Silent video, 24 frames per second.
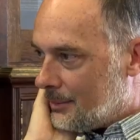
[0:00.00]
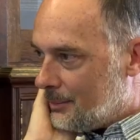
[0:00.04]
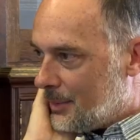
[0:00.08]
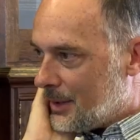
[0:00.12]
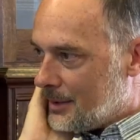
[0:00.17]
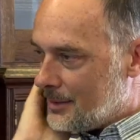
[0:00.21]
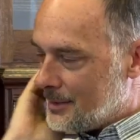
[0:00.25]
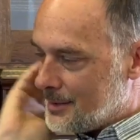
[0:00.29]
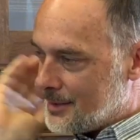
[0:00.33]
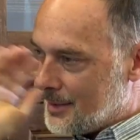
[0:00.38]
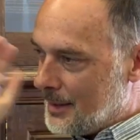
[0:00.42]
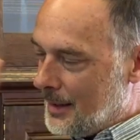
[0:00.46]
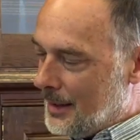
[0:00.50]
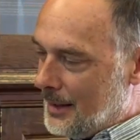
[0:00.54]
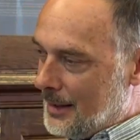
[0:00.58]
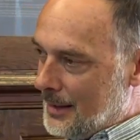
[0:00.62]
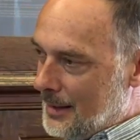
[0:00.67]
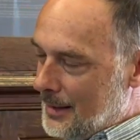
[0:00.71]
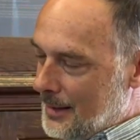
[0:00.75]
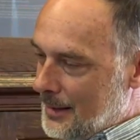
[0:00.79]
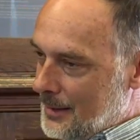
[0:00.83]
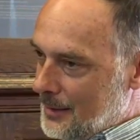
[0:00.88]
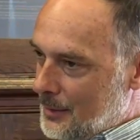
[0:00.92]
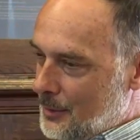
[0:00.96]
because,
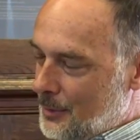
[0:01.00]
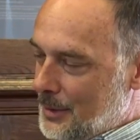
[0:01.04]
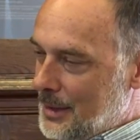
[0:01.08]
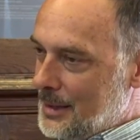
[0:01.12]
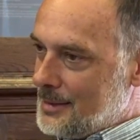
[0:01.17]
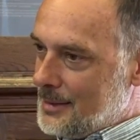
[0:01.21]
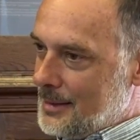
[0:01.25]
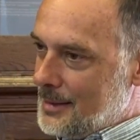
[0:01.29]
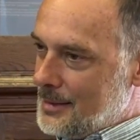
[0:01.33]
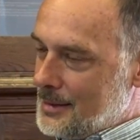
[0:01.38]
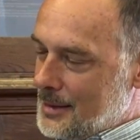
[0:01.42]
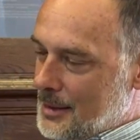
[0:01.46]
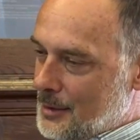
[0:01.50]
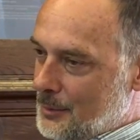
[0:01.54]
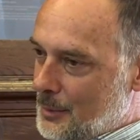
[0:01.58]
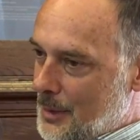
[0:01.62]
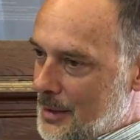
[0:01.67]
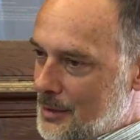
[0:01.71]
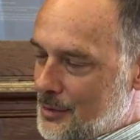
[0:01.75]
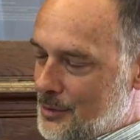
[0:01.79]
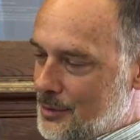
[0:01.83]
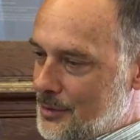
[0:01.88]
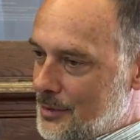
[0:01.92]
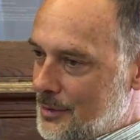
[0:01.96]
or at least there's a
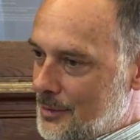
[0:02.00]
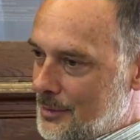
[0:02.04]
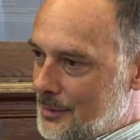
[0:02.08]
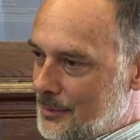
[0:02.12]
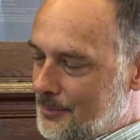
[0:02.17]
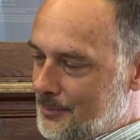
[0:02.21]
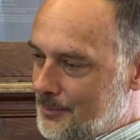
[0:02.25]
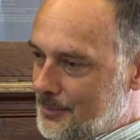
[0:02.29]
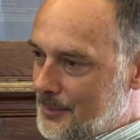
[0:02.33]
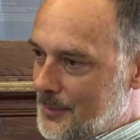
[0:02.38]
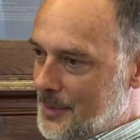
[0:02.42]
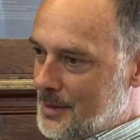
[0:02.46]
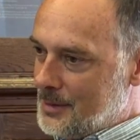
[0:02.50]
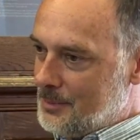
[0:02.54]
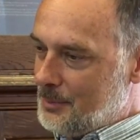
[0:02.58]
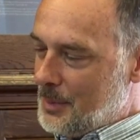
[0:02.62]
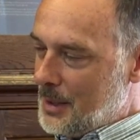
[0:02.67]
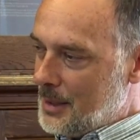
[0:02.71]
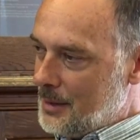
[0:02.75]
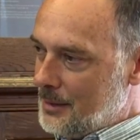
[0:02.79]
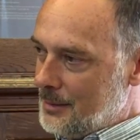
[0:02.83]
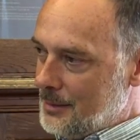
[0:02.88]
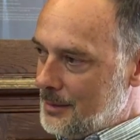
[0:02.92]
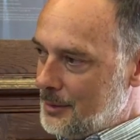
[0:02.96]
question that's
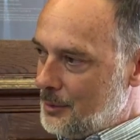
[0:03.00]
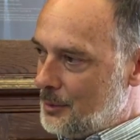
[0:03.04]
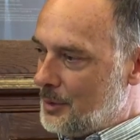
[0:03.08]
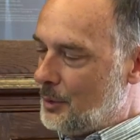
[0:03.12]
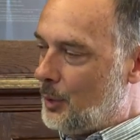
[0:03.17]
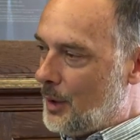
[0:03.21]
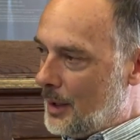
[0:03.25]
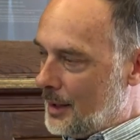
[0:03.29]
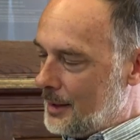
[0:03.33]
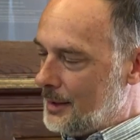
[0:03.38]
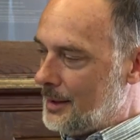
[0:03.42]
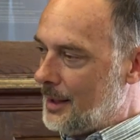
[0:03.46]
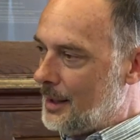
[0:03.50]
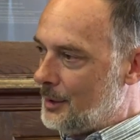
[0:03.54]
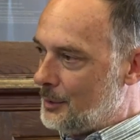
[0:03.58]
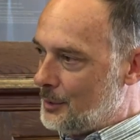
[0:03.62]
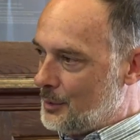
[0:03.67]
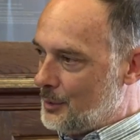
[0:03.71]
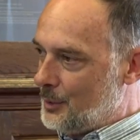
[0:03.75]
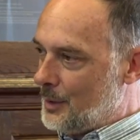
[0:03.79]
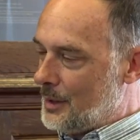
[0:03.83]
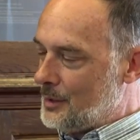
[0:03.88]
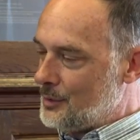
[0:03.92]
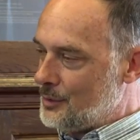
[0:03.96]
being, you know, the why now
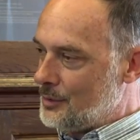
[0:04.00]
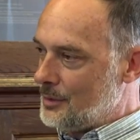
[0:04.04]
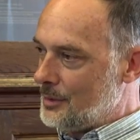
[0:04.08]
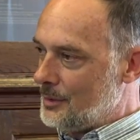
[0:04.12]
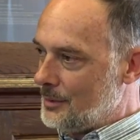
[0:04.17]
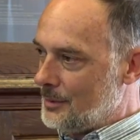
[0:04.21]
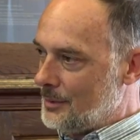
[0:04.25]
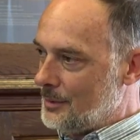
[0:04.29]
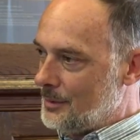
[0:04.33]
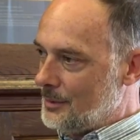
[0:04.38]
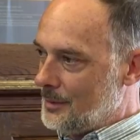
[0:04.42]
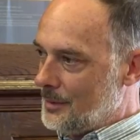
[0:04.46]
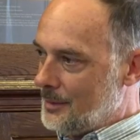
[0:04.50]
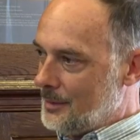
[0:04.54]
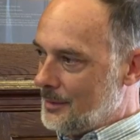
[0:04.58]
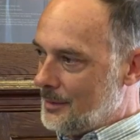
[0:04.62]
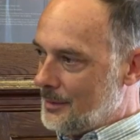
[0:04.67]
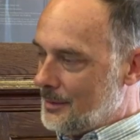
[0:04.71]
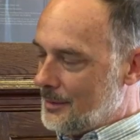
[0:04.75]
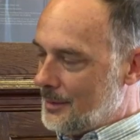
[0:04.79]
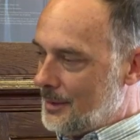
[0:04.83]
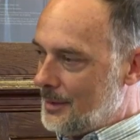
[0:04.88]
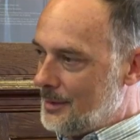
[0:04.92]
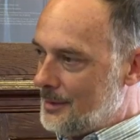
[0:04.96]
question
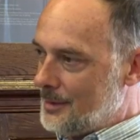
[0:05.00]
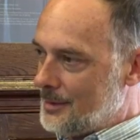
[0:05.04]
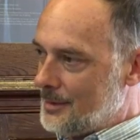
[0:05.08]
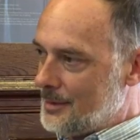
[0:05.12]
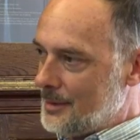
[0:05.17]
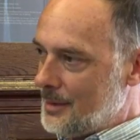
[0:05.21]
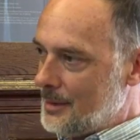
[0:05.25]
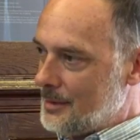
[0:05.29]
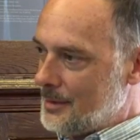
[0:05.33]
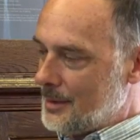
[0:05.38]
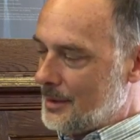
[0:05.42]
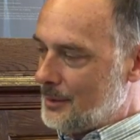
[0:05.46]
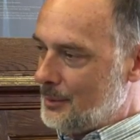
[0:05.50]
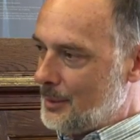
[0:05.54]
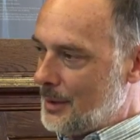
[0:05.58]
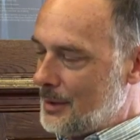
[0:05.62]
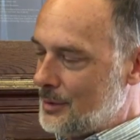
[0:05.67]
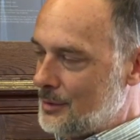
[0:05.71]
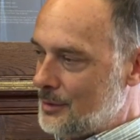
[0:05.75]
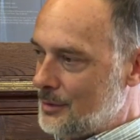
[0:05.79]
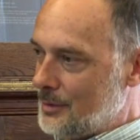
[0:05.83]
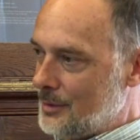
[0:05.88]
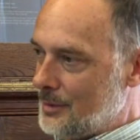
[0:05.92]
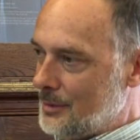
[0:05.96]
is, sure. is a
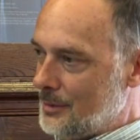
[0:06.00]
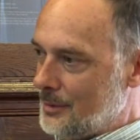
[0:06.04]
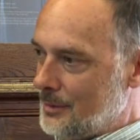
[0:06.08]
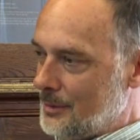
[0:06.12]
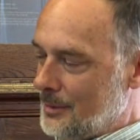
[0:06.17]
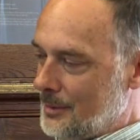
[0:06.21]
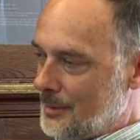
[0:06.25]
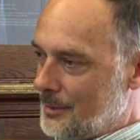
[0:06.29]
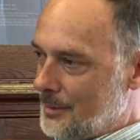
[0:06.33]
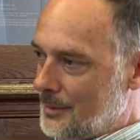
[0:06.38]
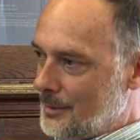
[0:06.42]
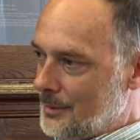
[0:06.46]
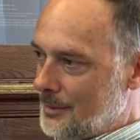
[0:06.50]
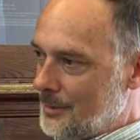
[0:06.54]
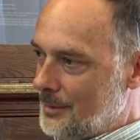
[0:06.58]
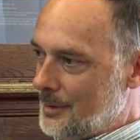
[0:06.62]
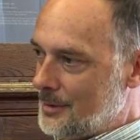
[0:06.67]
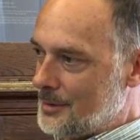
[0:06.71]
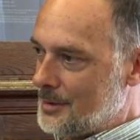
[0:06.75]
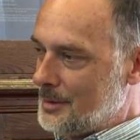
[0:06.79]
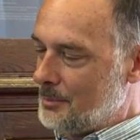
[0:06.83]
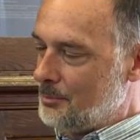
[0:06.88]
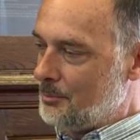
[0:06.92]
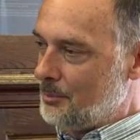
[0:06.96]
question
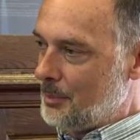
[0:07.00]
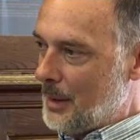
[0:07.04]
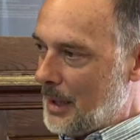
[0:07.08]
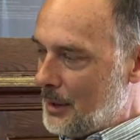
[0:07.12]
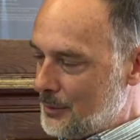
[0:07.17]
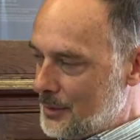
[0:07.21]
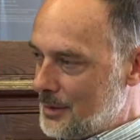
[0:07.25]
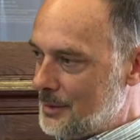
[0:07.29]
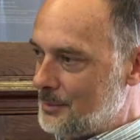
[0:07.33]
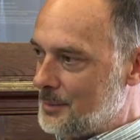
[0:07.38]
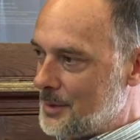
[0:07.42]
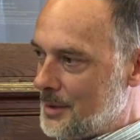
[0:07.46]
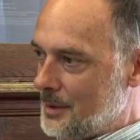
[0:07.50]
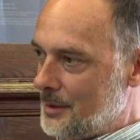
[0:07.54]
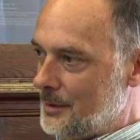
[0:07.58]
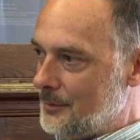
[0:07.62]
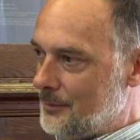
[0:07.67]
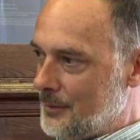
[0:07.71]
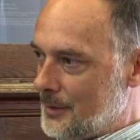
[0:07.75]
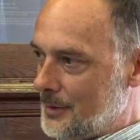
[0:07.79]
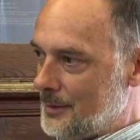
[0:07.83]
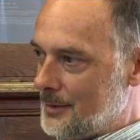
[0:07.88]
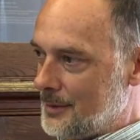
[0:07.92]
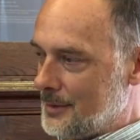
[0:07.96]
that's about
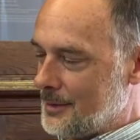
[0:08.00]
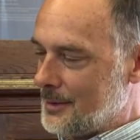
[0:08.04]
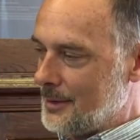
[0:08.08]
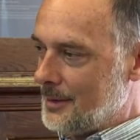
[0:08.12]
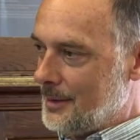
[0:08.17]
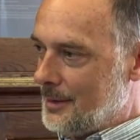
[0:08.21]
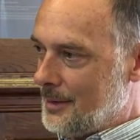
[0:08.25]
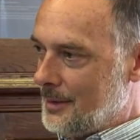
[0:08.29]
observers.